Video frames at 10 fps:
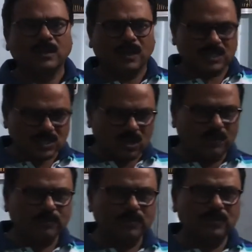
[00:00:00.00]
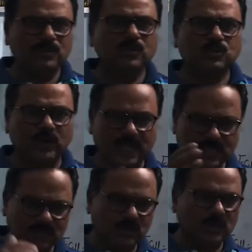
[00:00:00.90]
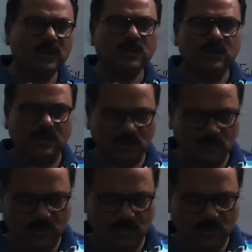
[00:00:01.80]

stop to achieve your goal.